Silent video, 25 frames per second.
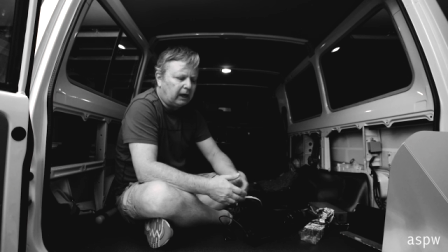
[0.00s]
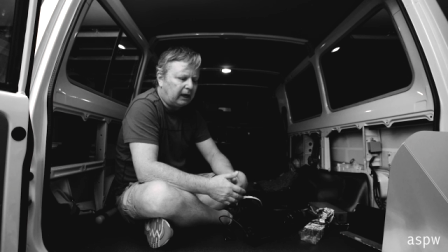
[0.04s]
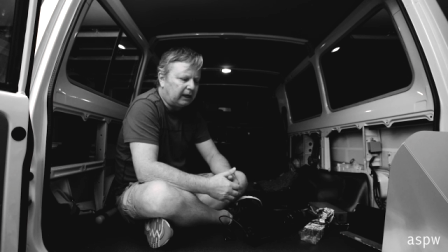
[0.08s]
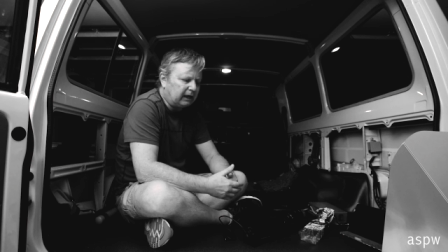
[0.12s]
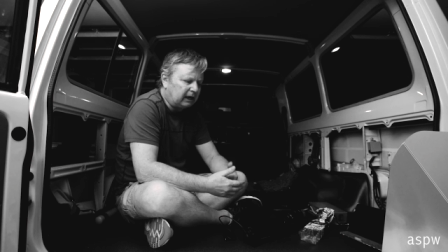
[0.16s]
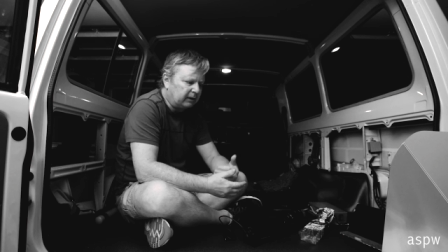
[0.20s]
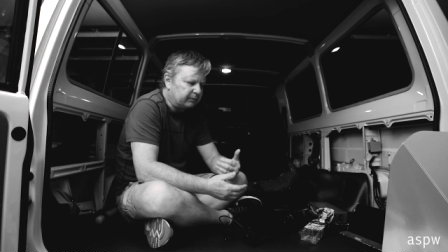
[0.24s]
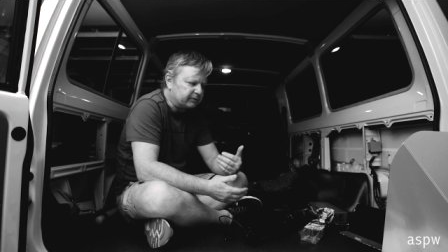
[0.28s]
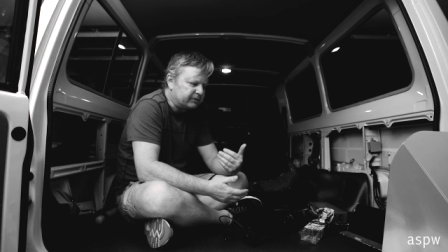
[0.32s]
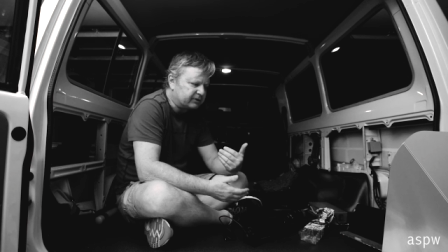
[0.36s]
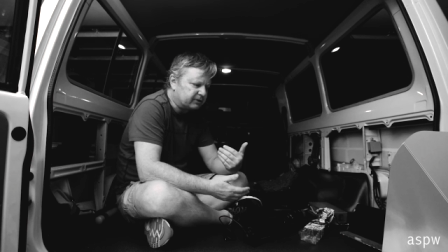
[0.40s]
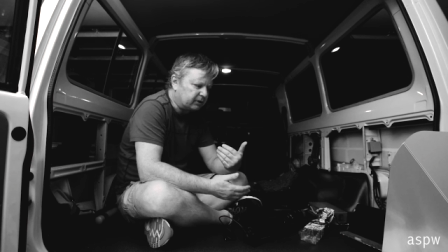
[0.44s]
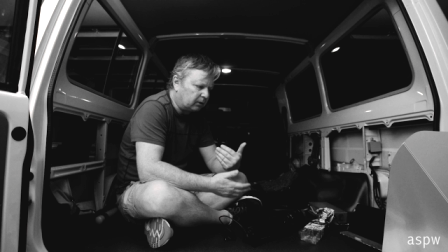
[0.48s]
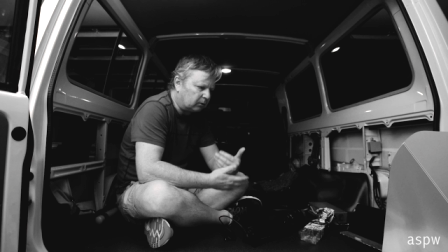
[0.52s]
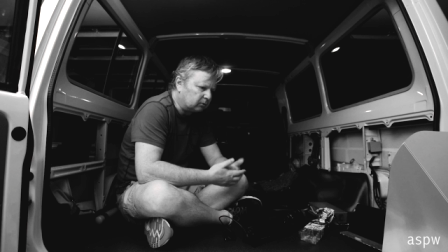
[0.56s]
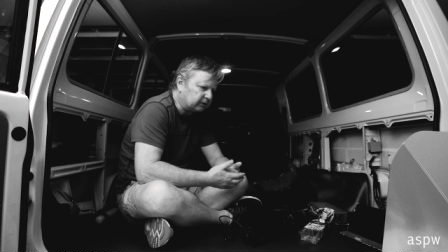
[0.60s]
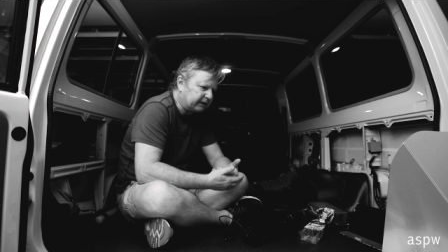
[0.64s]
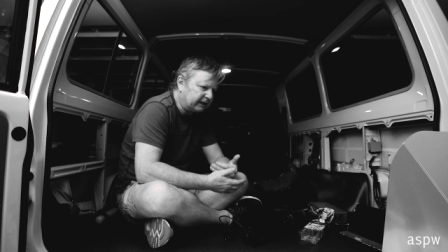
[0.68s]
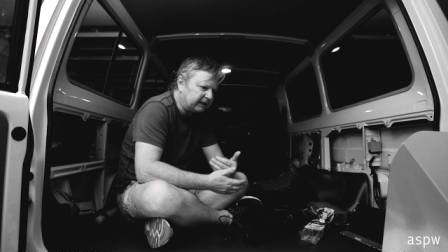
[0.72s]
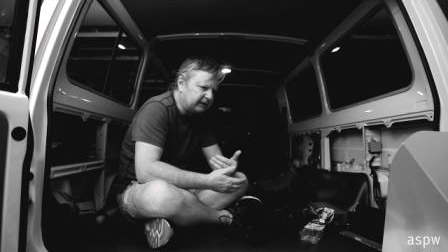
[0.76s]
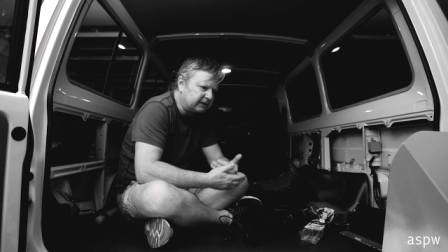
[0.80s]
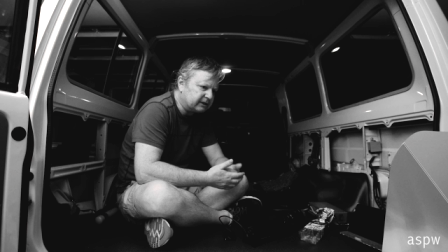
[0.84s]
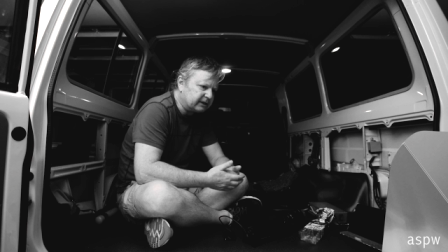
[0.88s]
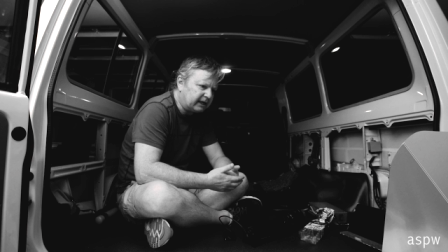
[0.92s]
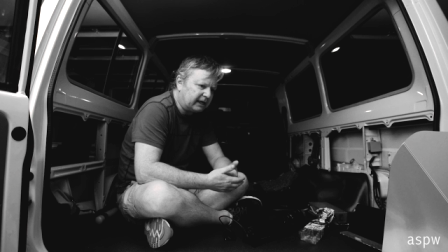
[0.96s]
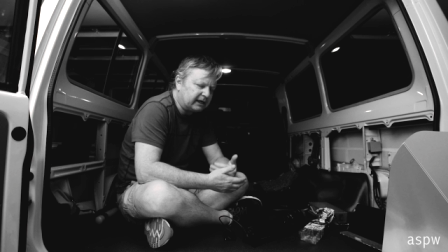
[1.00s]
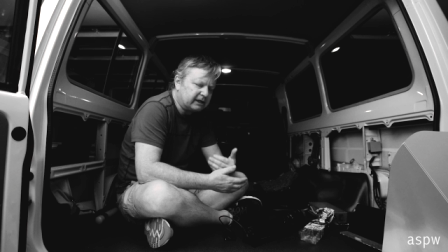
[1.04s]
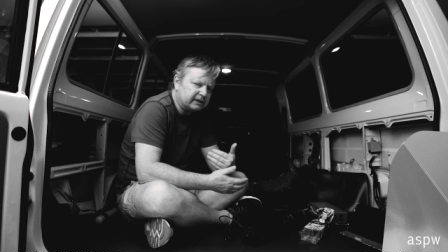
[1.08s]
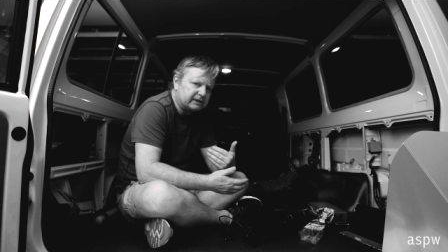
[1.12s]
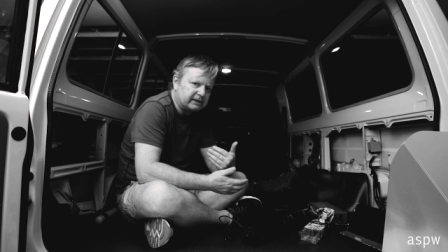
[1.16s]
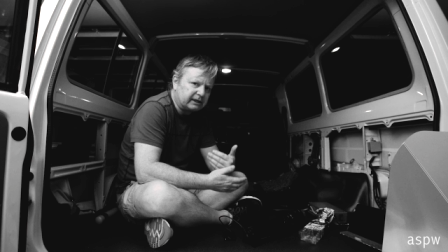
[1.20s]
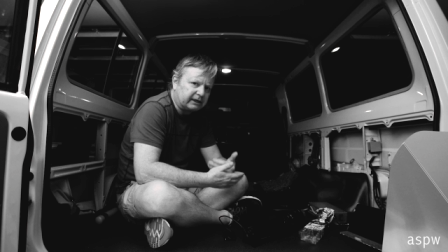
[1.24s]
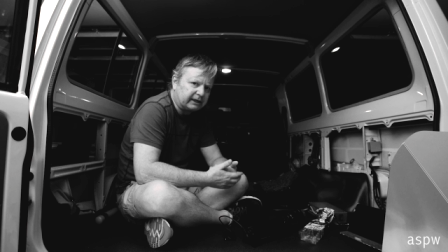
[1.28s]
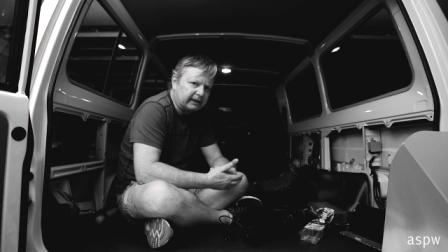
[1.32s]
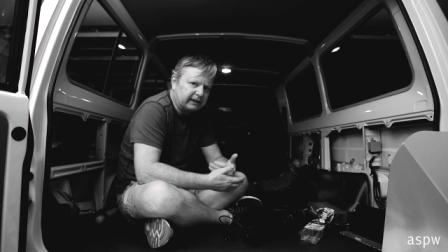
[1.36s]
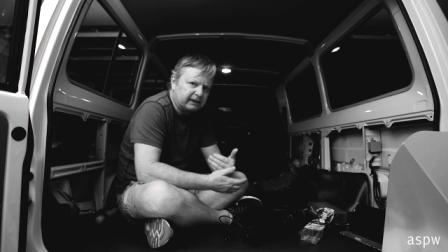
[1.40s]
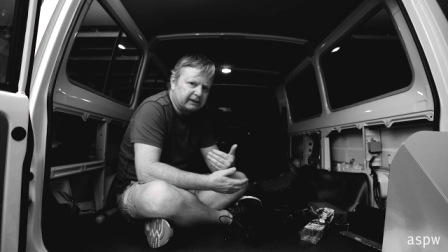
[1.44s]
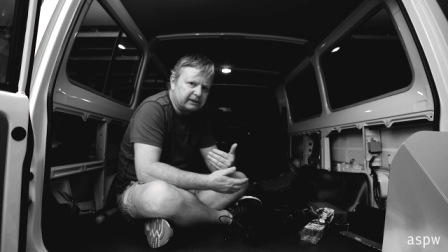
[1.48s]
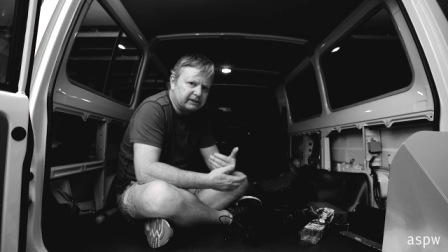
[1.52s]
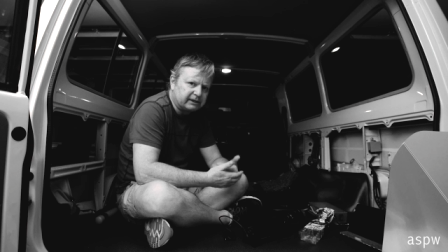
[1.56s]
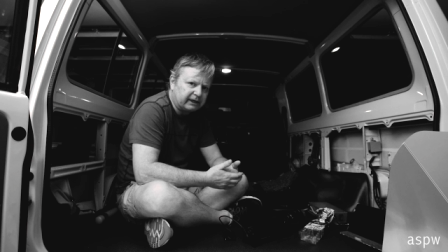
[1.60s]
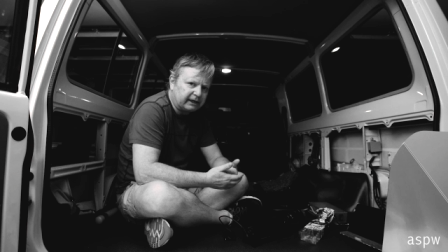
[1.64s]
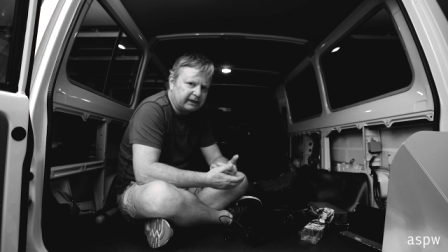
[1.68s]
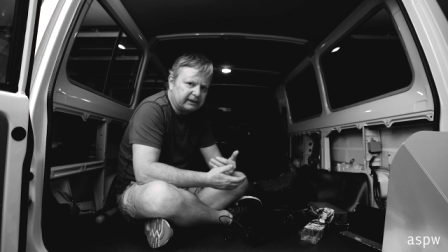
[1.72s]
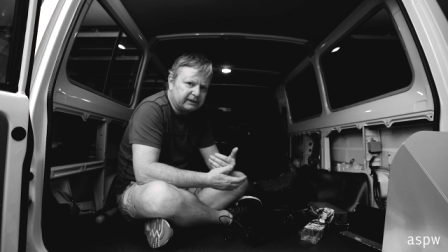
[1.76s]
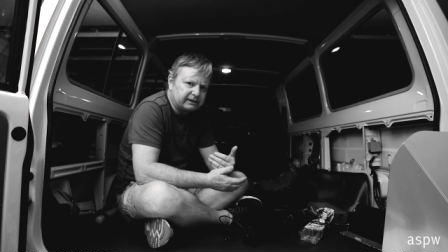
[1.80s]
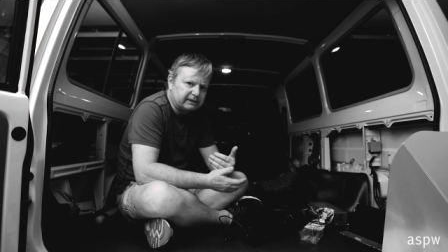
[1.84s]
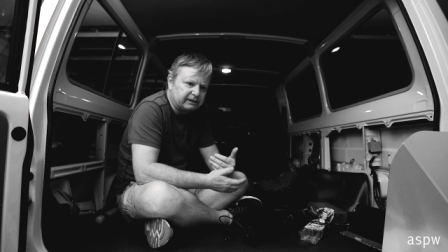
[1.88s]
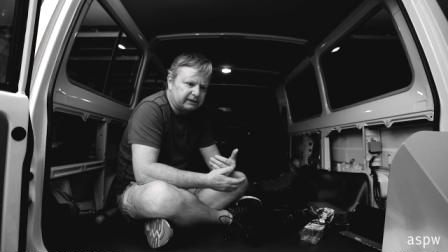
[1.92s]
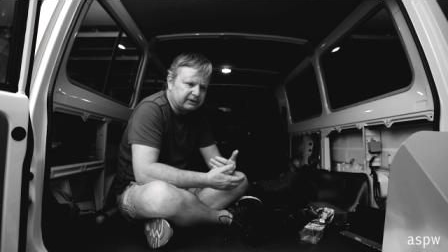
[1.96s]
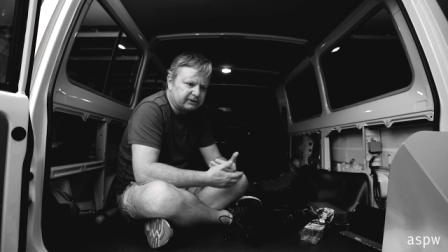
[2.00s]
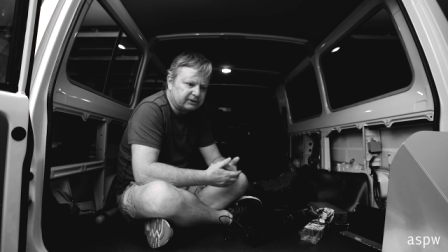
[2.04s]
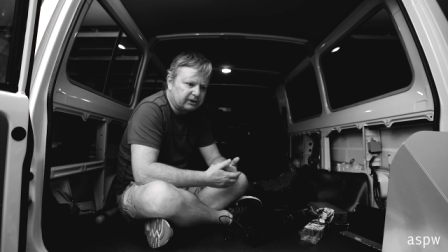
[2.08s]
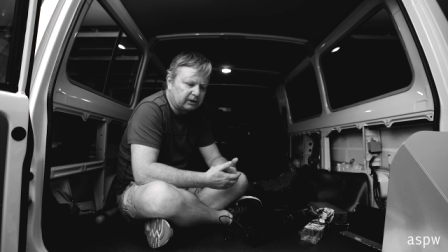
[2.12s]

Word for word: and I was told get into editing, get into editing.